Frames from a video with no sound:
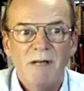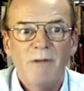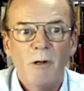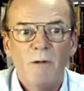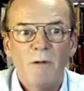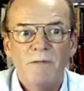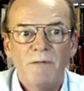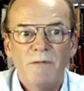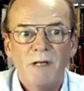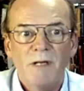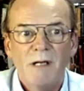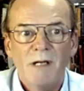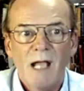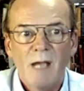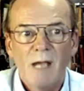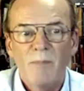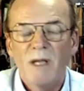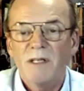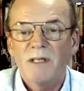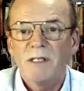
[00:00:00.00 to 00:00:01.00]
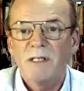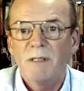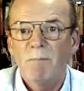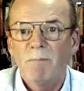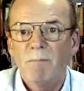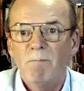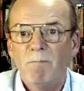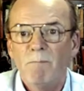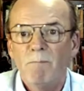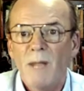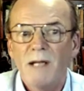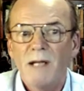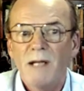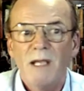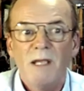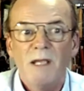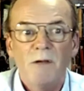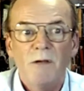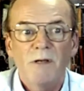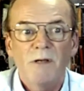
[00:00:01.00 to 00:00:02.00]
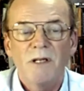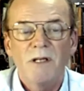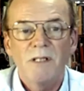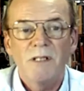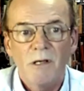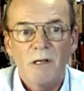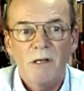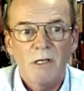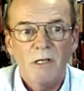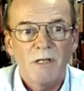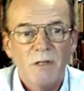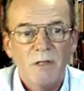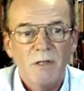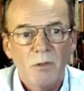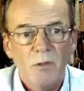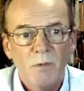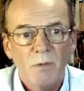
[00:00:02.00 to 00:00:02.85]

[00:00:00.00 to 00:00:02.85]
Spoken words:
in how much money you're going to charge for your work.